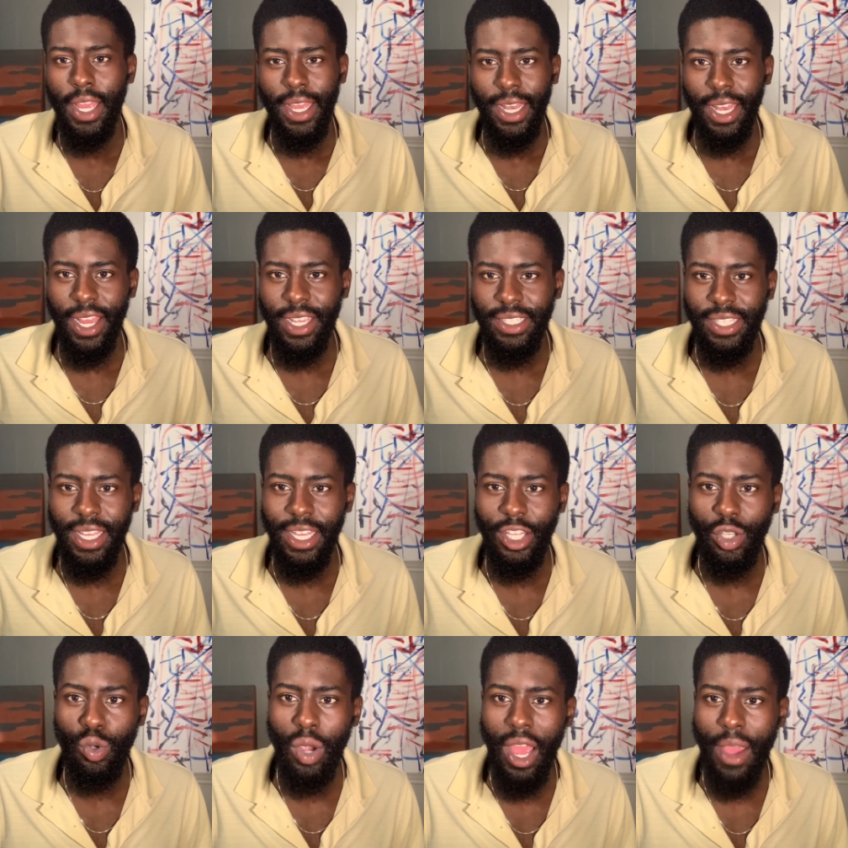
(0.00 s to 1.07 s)
like I said,
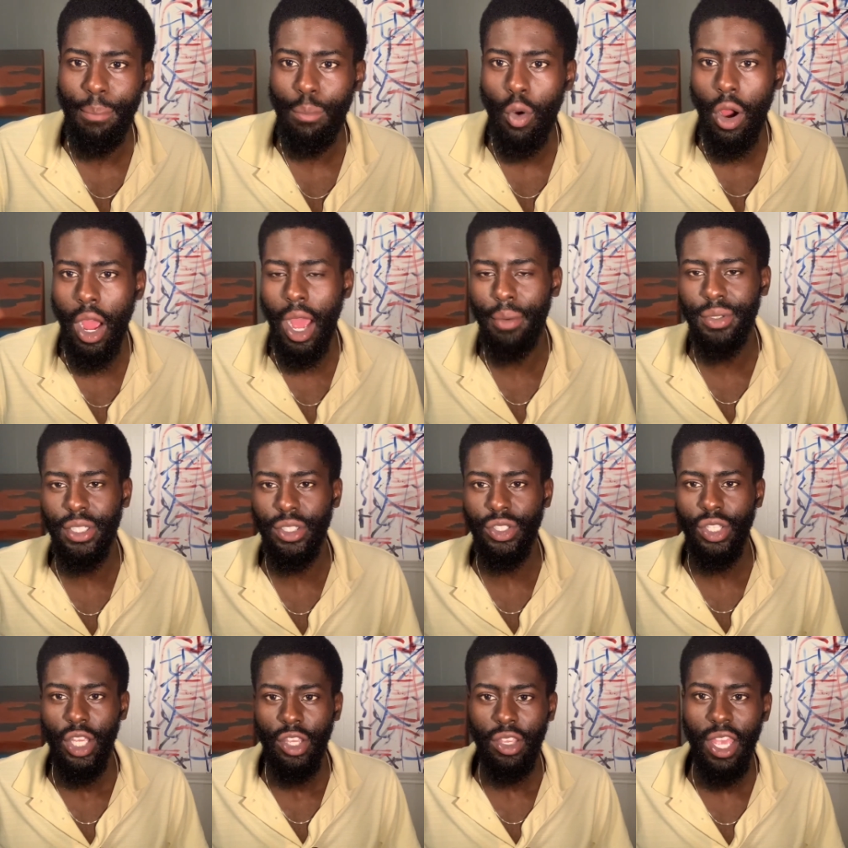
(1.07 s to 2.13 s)
you have more options.
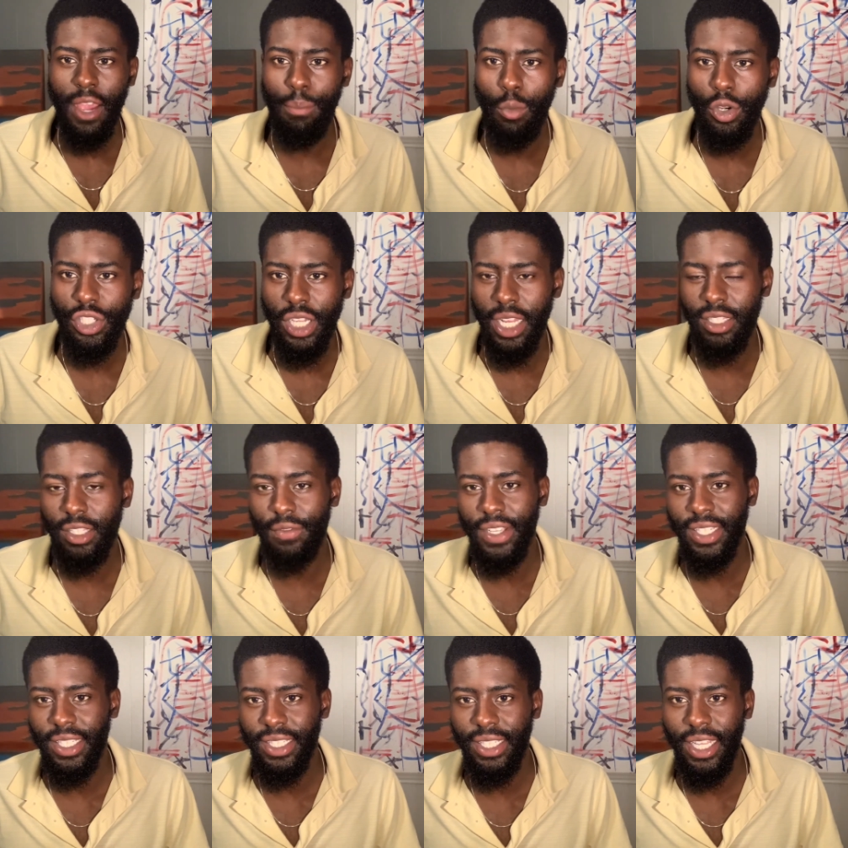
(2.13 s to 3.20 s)
You have more chances of it
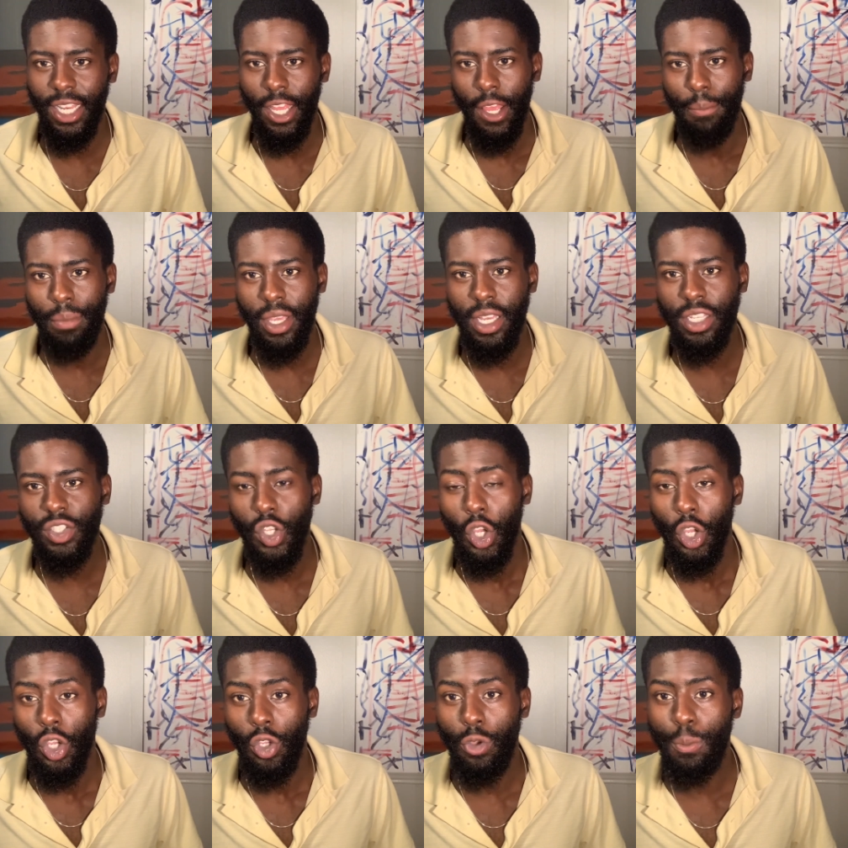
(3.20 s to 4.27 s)
succeeding because
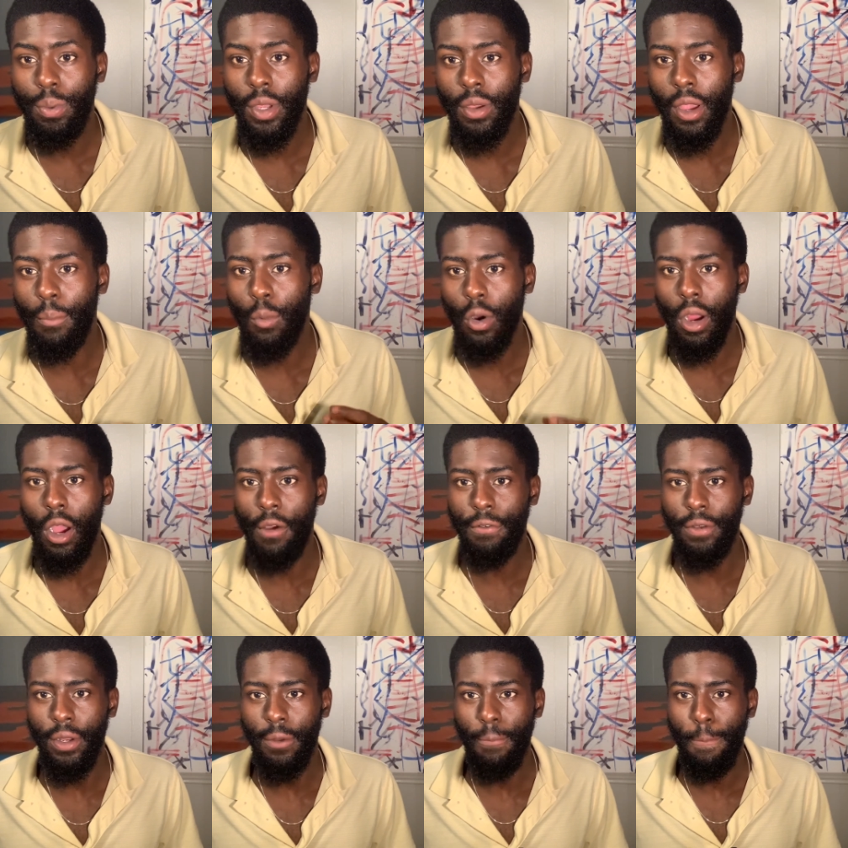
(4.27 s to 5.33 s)
you become more
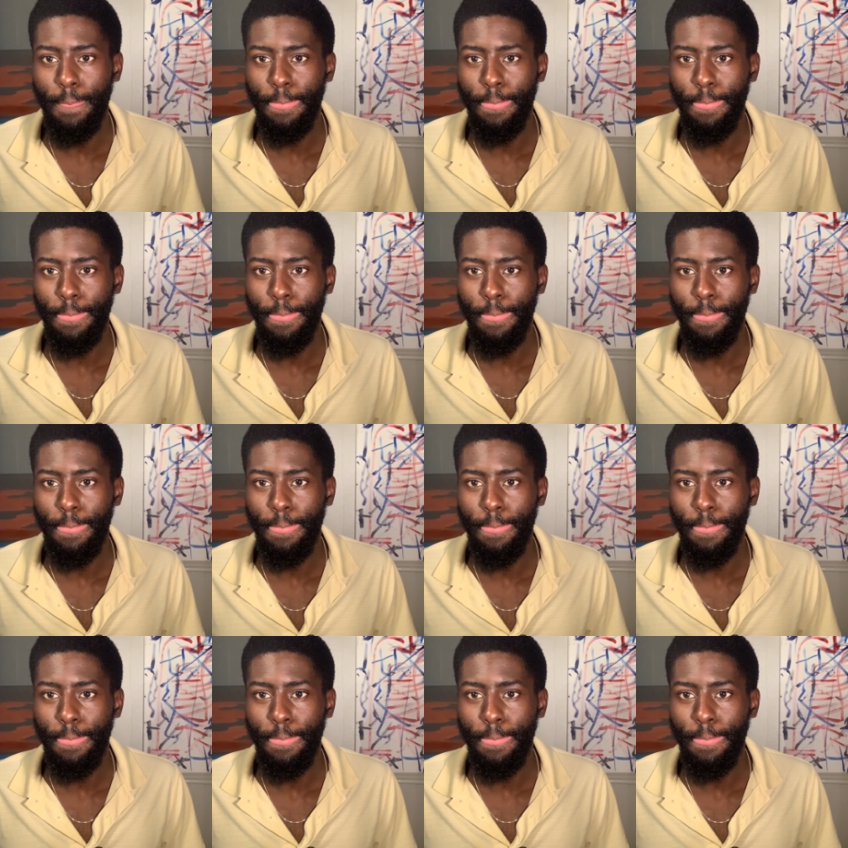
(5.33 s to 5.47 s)
confident.